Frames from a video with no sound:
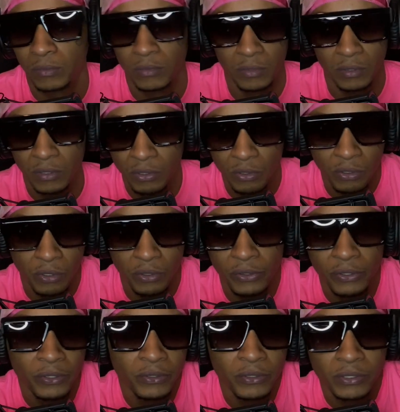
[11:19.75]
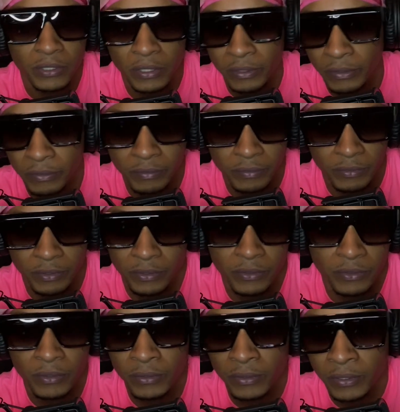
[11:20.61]
Who are you to say? You don't
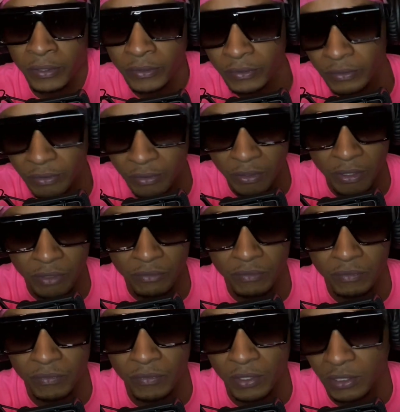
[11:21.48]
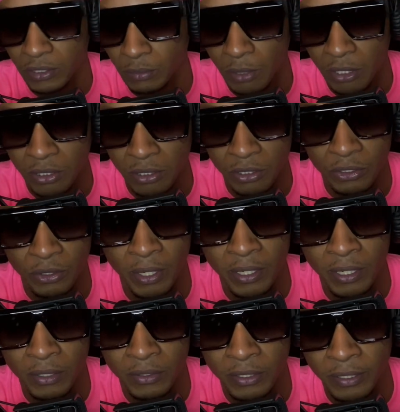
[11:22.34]
know. You're not a fucking specialist. You ain't
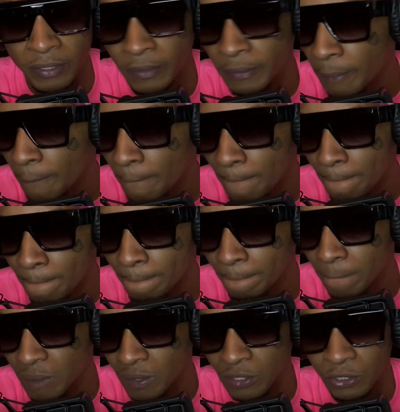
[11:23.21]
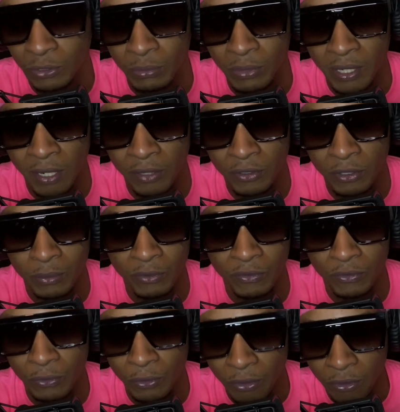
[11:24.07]
out there unless you've been out there
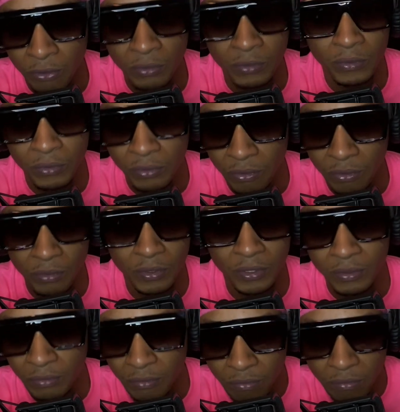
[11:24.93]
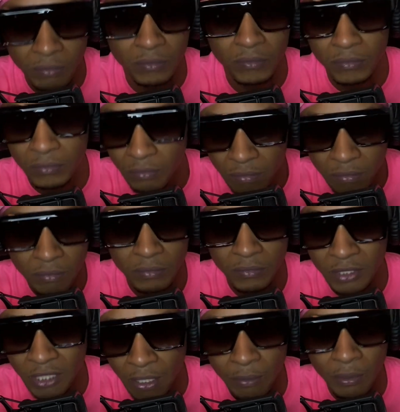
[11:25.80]
before. You can
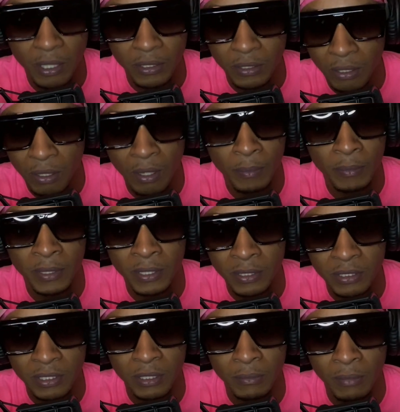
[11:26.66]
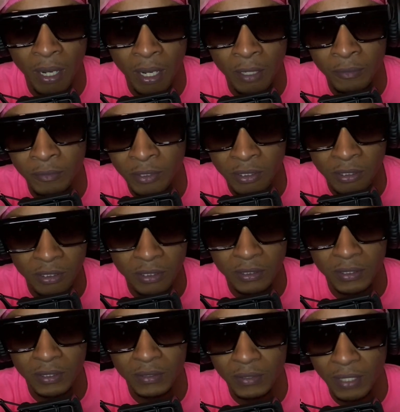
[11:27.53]
tell like no, I've been to the bottom and it's
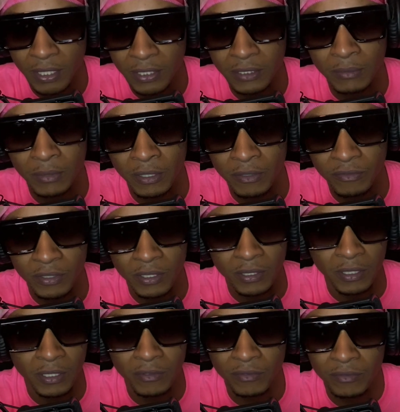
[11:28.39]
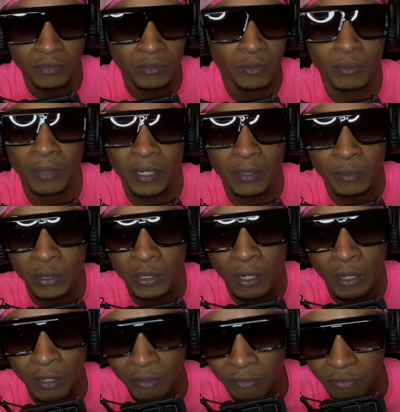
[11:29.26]
X amount of feet, and even you might be
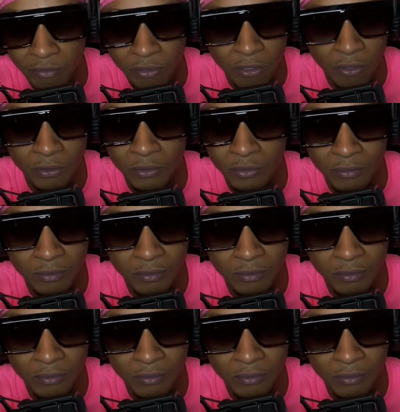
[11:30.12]
off. So